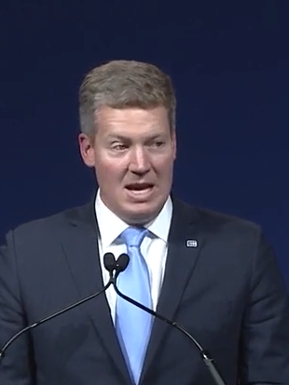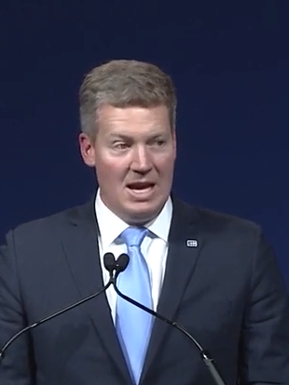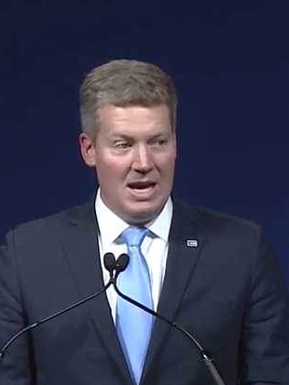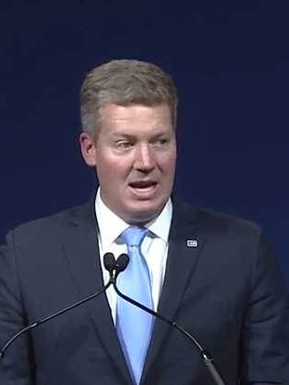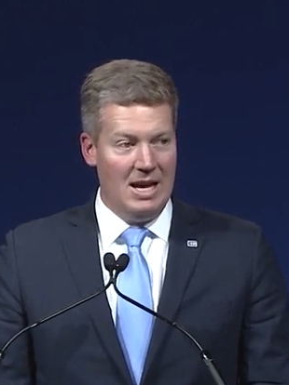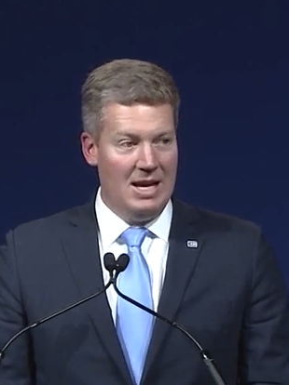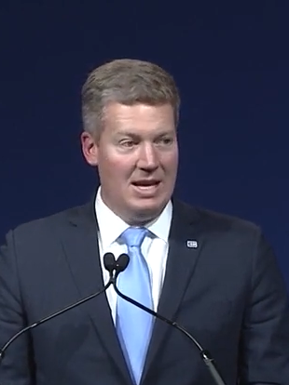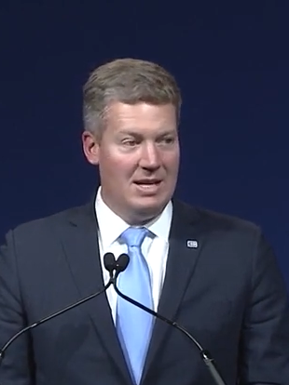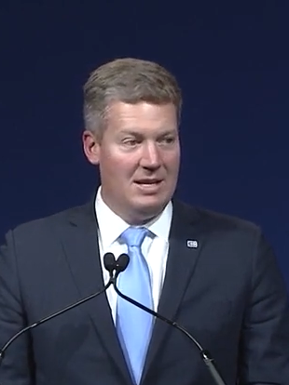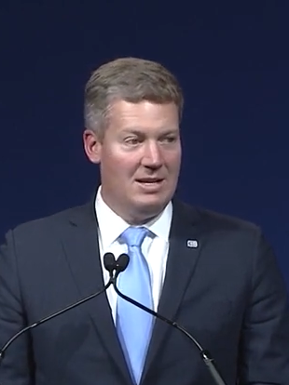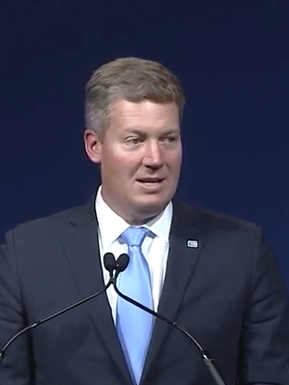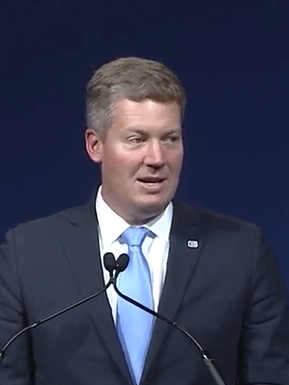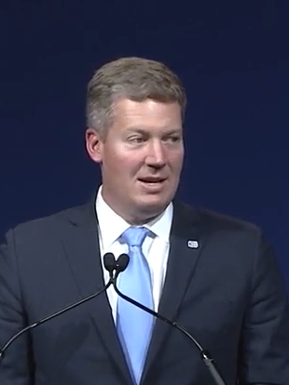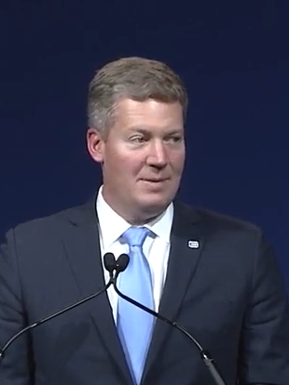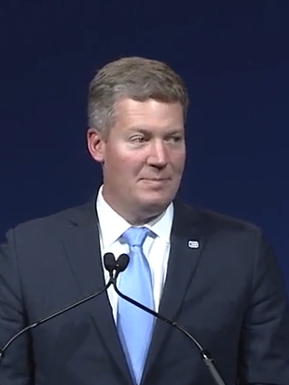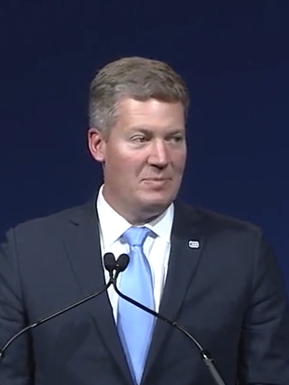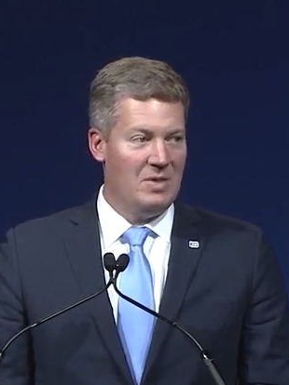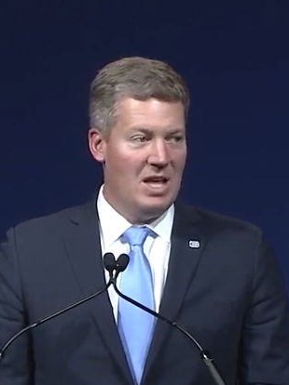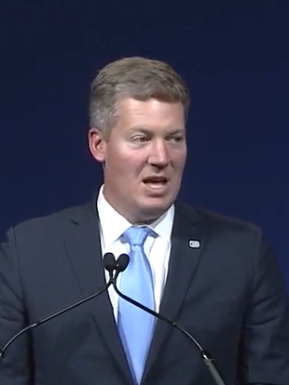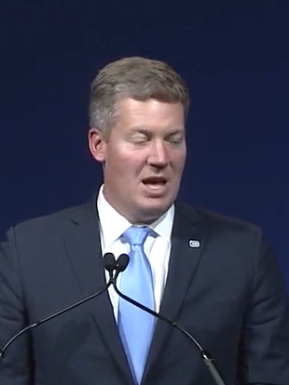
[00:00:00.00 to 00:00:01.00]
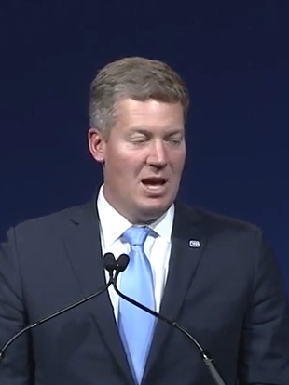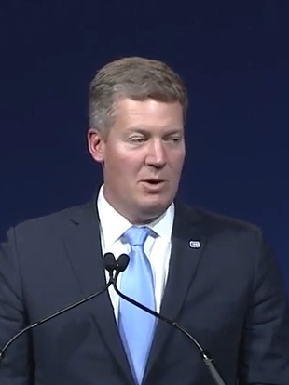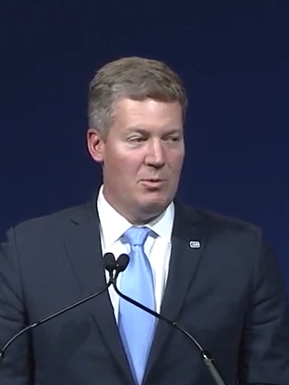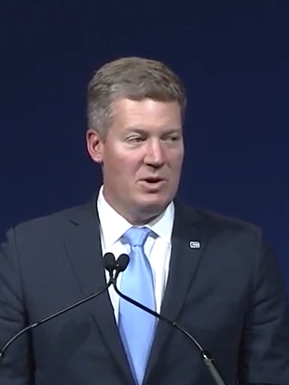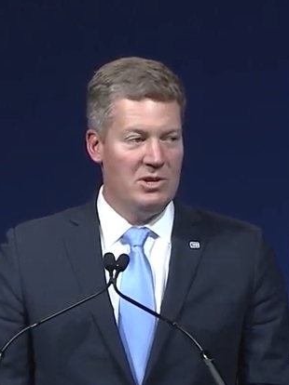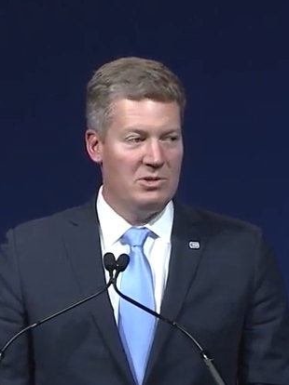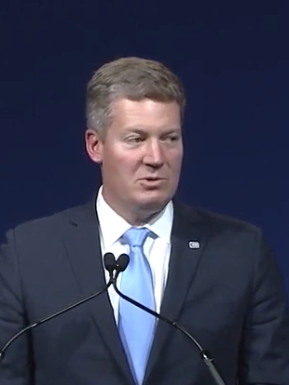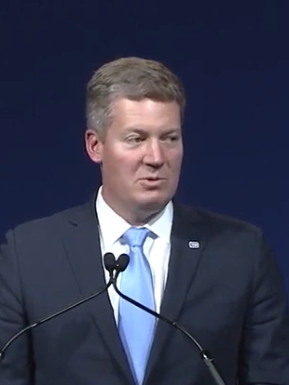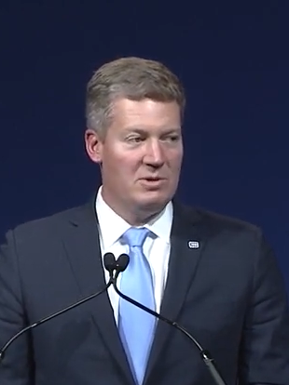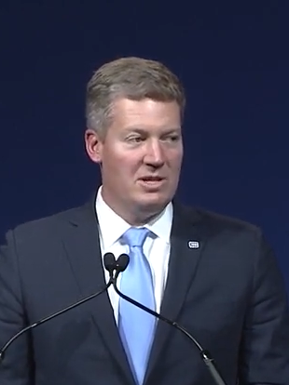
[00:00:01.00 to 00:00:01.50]
And it
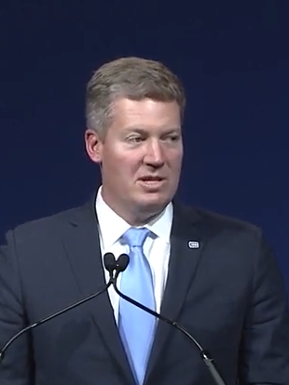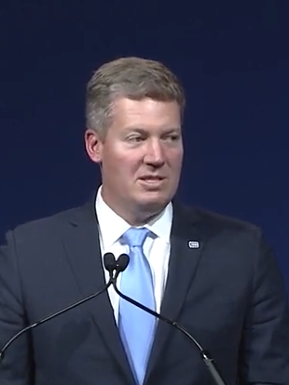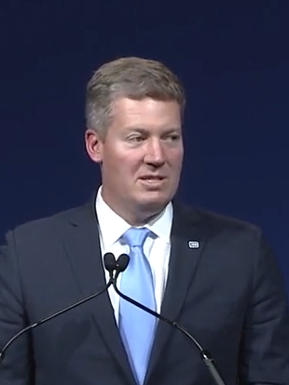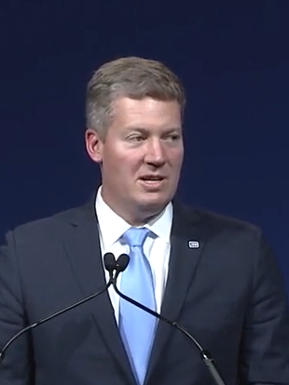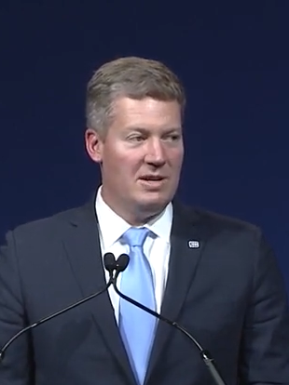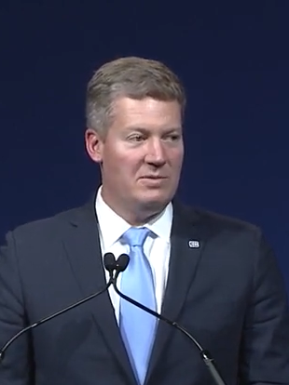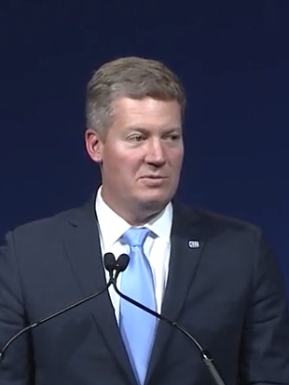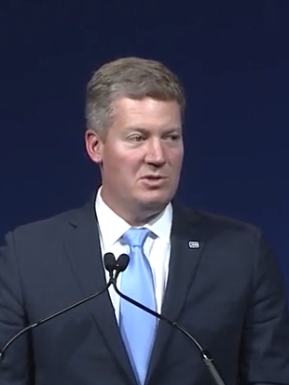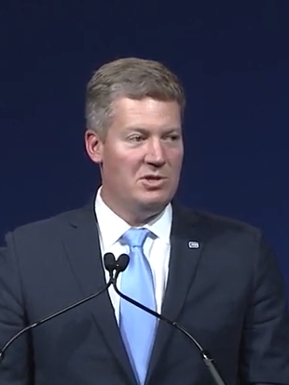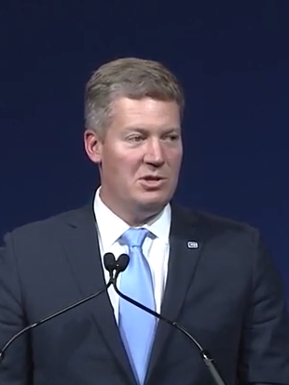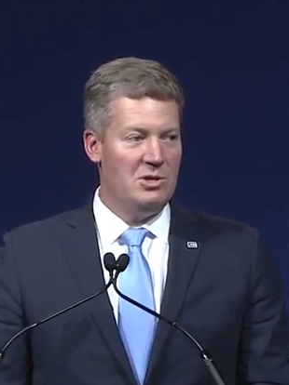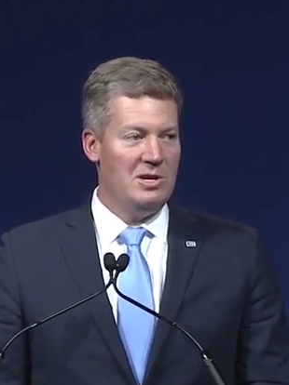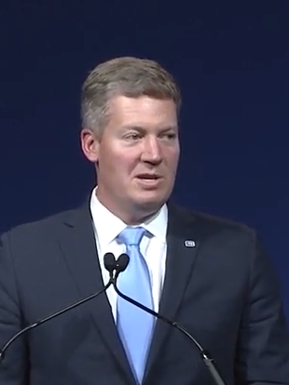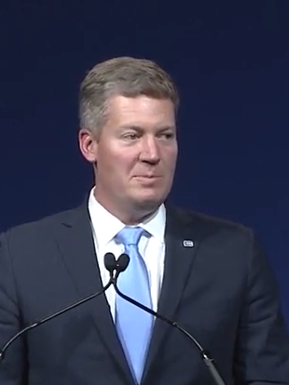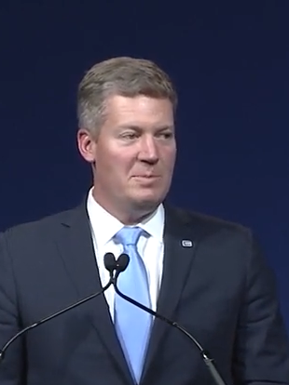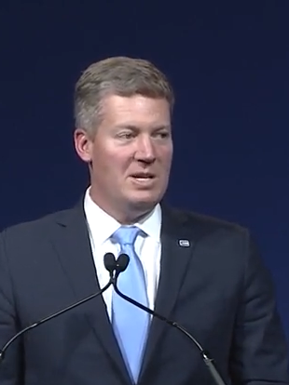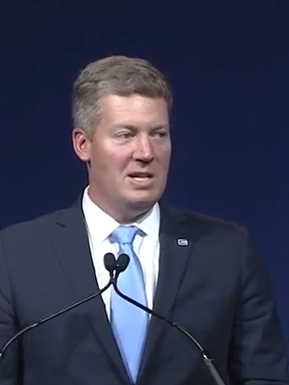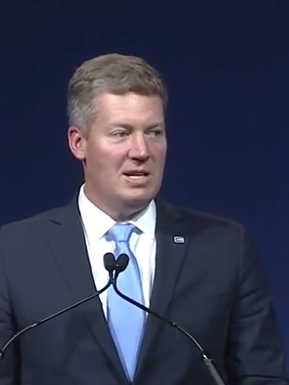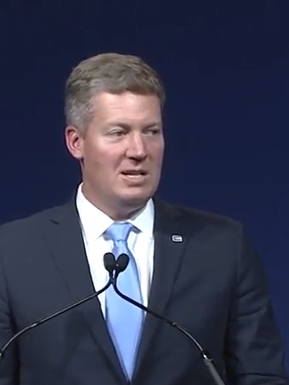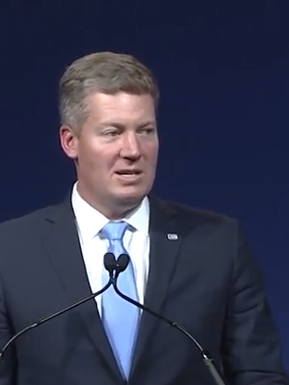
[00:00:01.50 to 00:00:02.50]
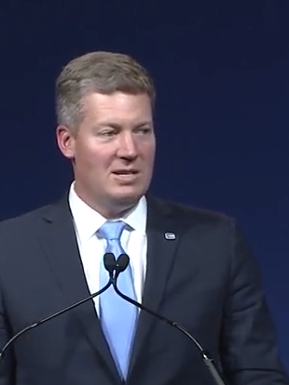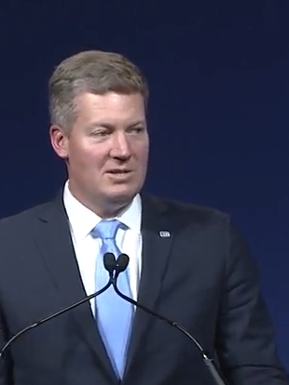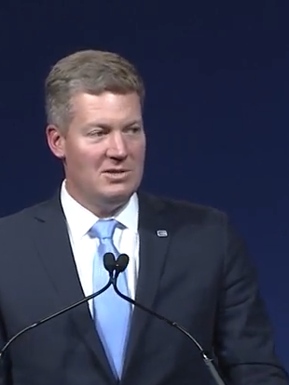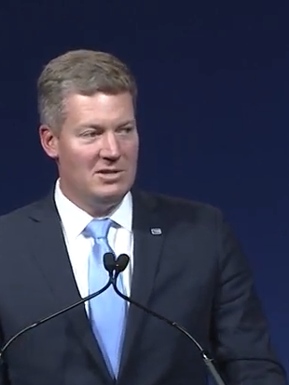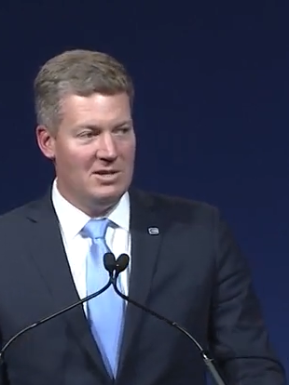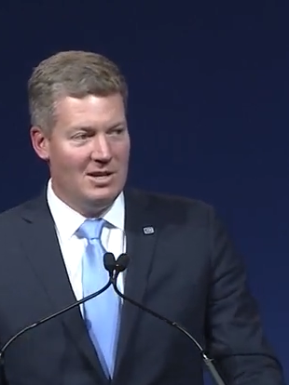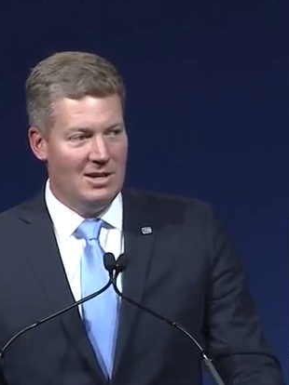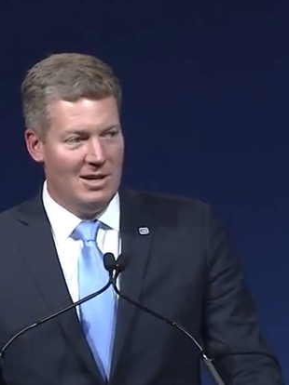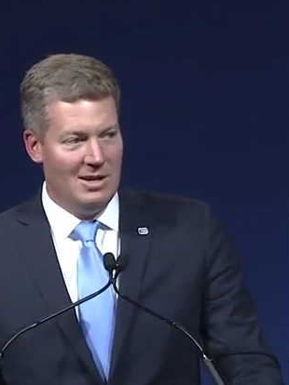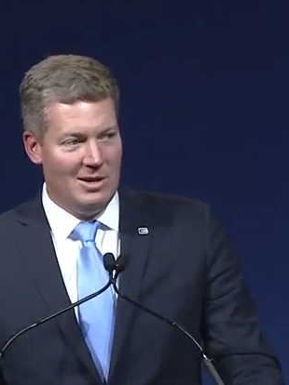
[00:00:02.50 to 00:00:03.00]
wasn't really tough duty because
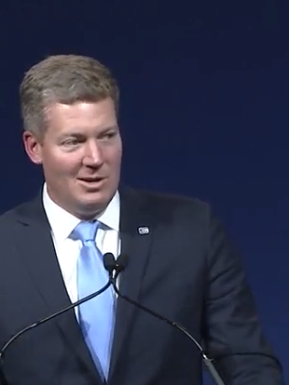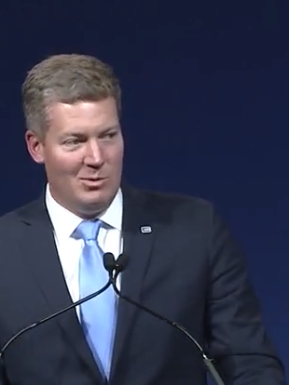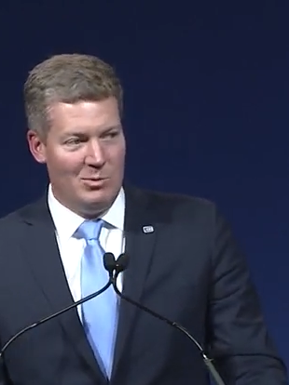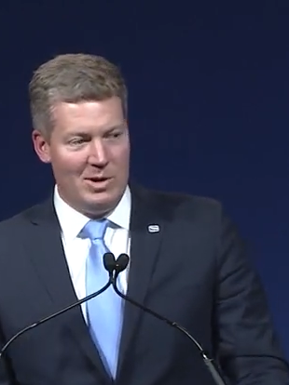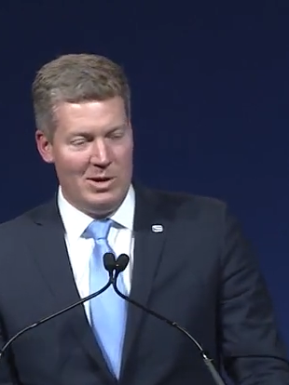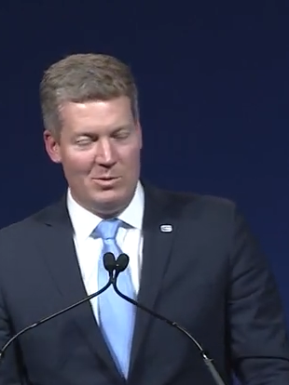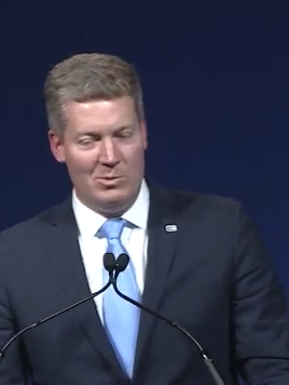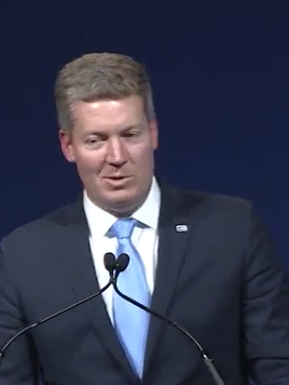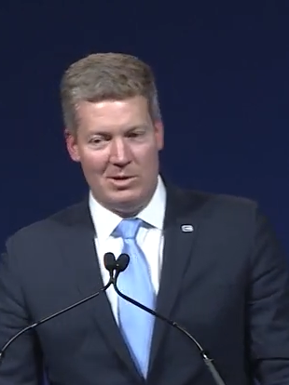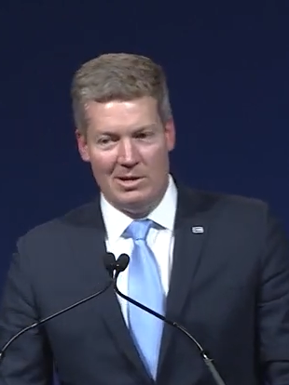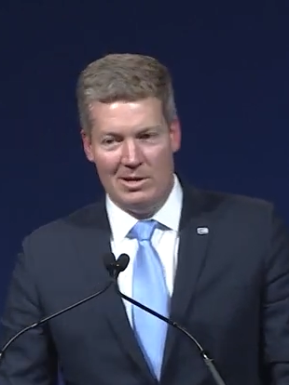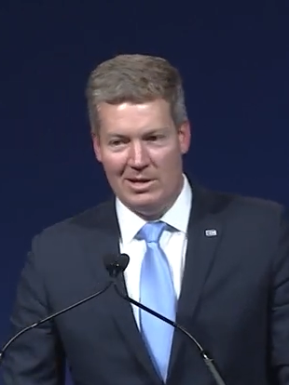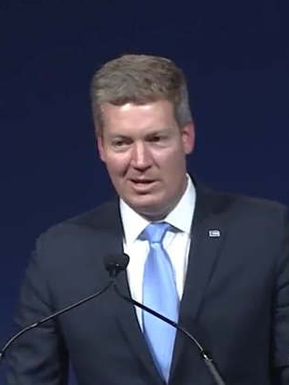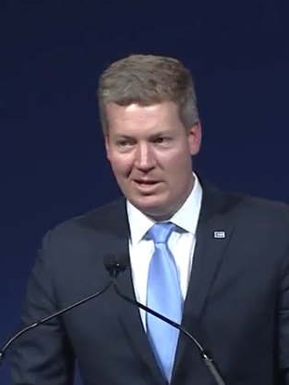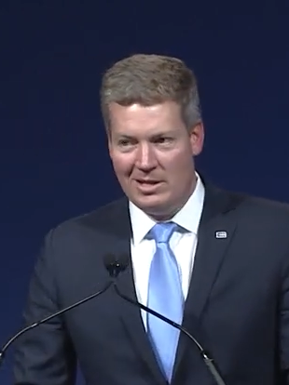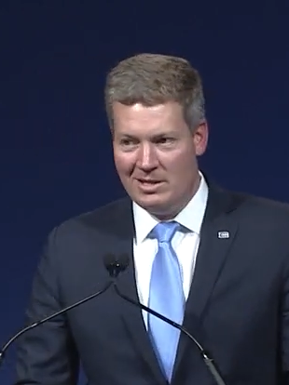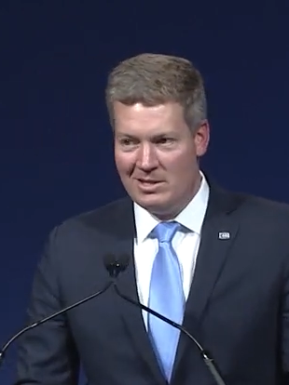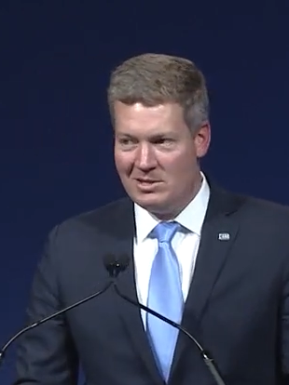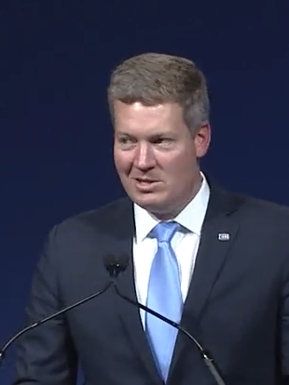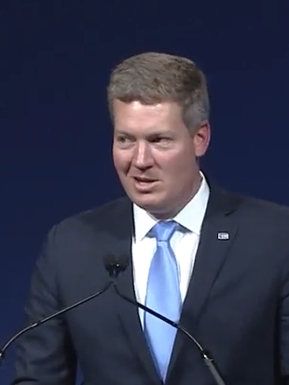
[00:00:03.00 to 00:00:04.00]
we were in this